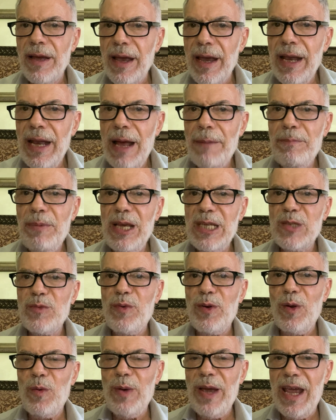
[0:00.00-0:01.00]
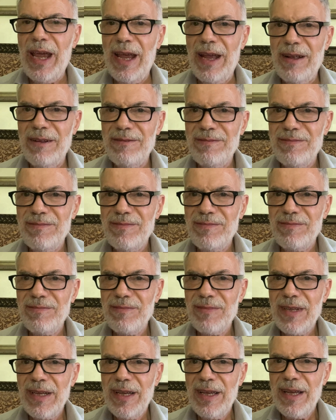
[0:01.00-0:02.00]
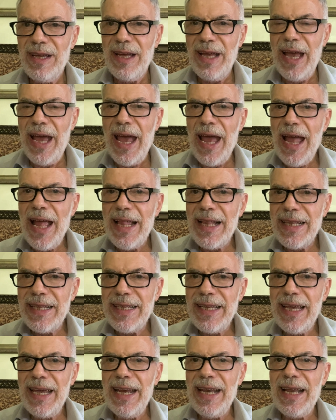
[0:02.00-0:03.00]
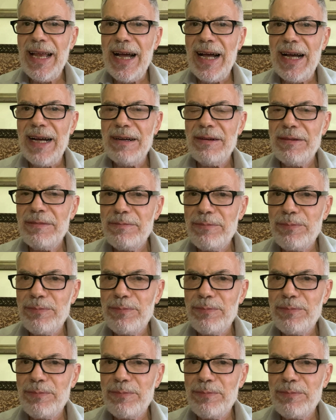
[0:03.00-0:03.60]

in a peaceful way and in a